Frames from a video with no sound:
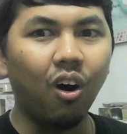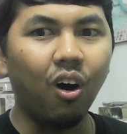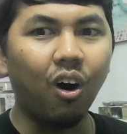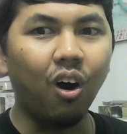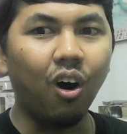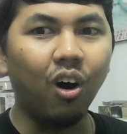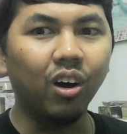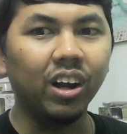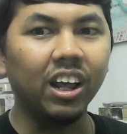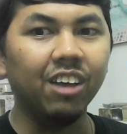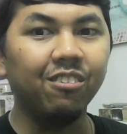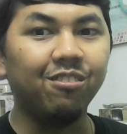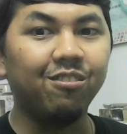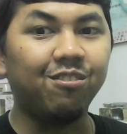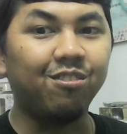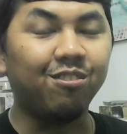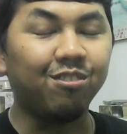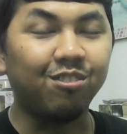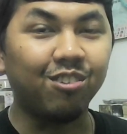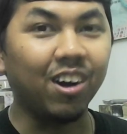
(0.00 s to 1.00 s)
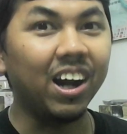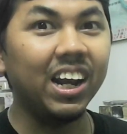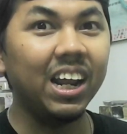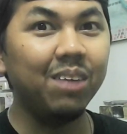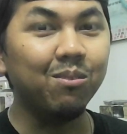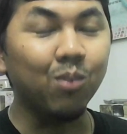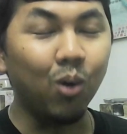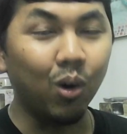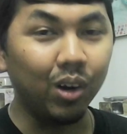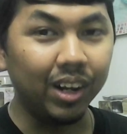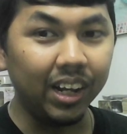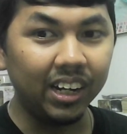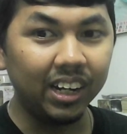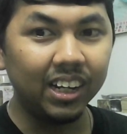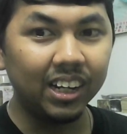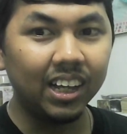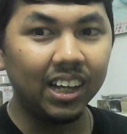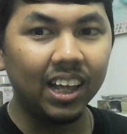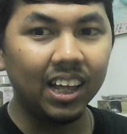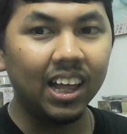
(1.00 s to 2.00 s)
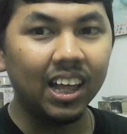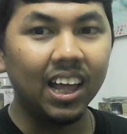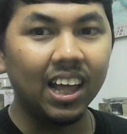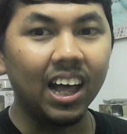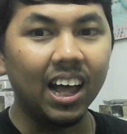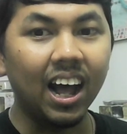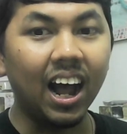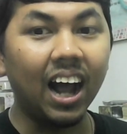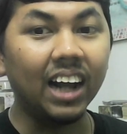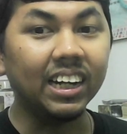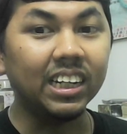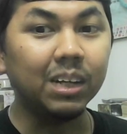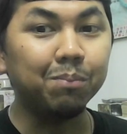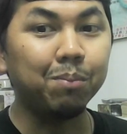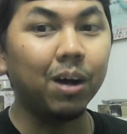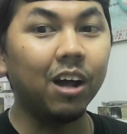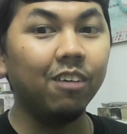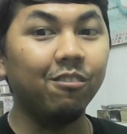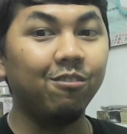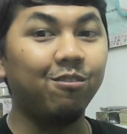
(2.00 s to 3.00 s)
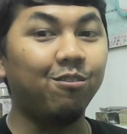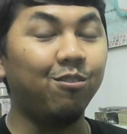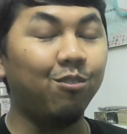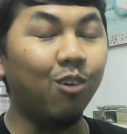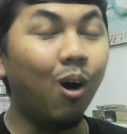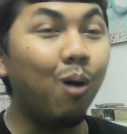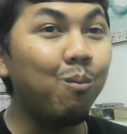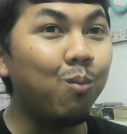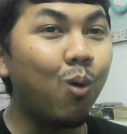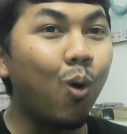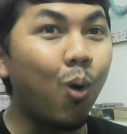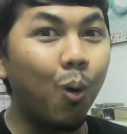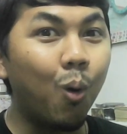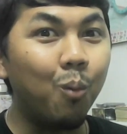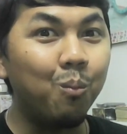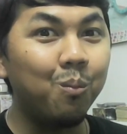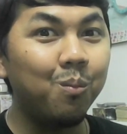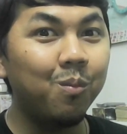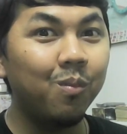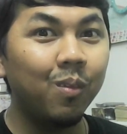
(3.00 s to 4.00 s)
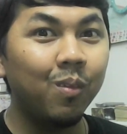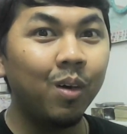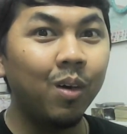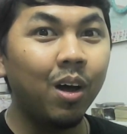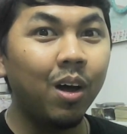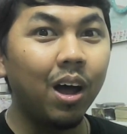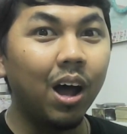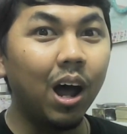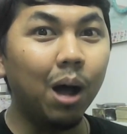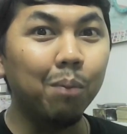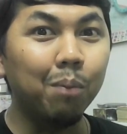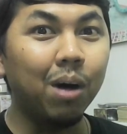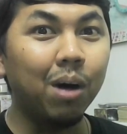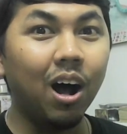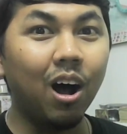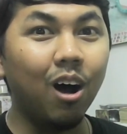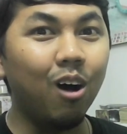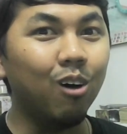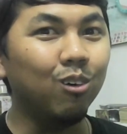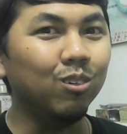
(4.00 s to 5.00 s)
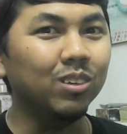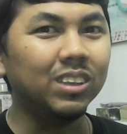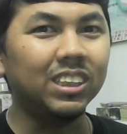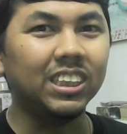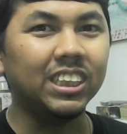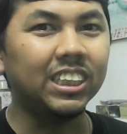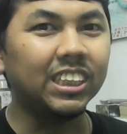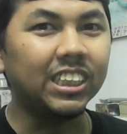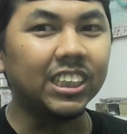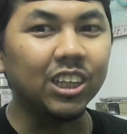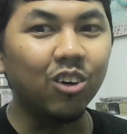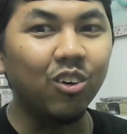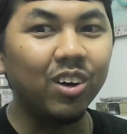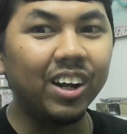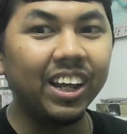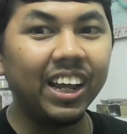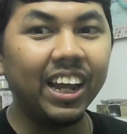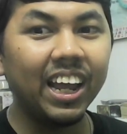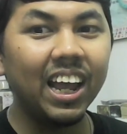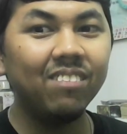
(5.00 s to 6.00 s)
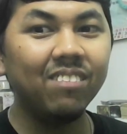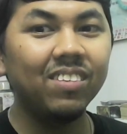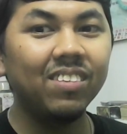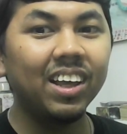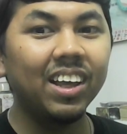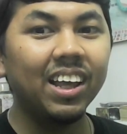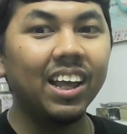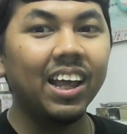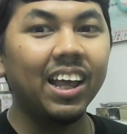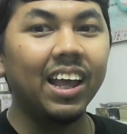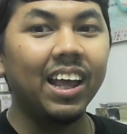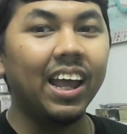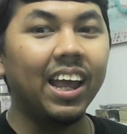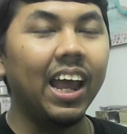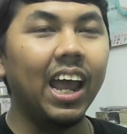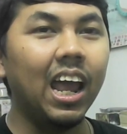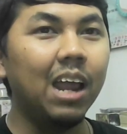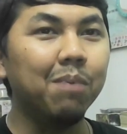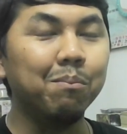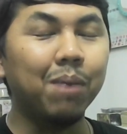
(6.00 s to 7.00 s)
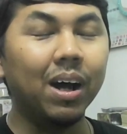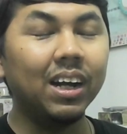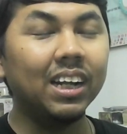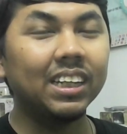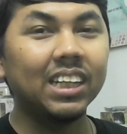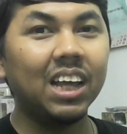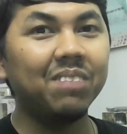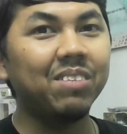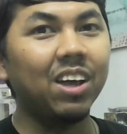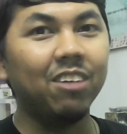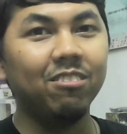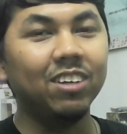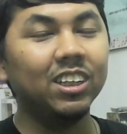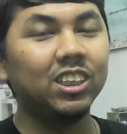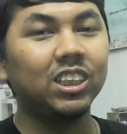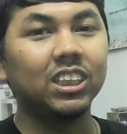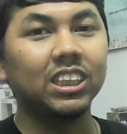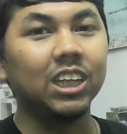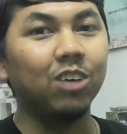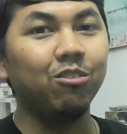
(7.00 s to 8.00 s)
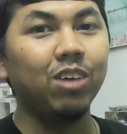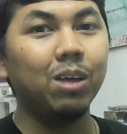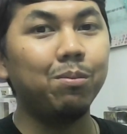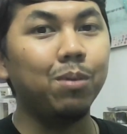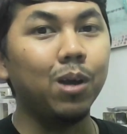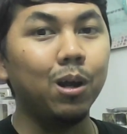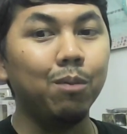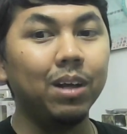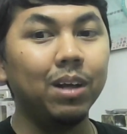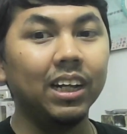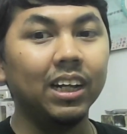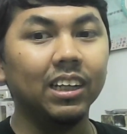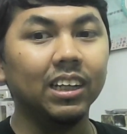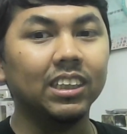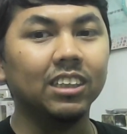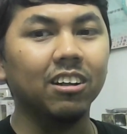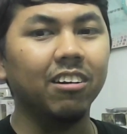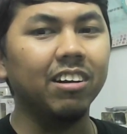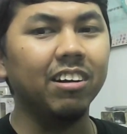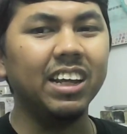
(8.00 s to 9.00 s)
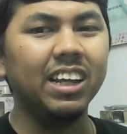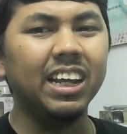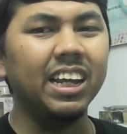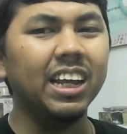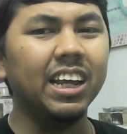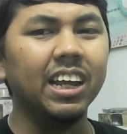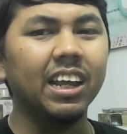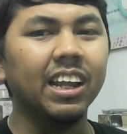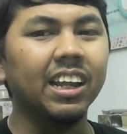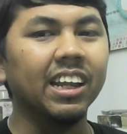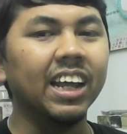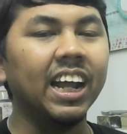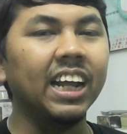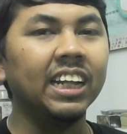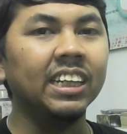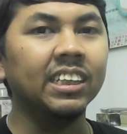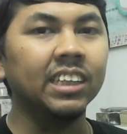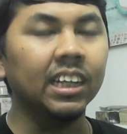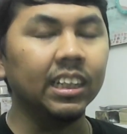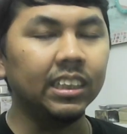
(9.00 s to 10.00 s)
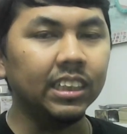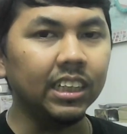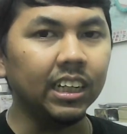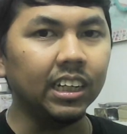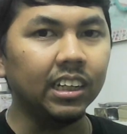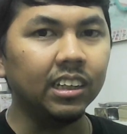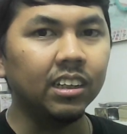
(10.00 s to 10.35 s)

on a Friday morning, I depart from home about seven A M and by the time I reach Sunway Pyramid, it's already nine thirty.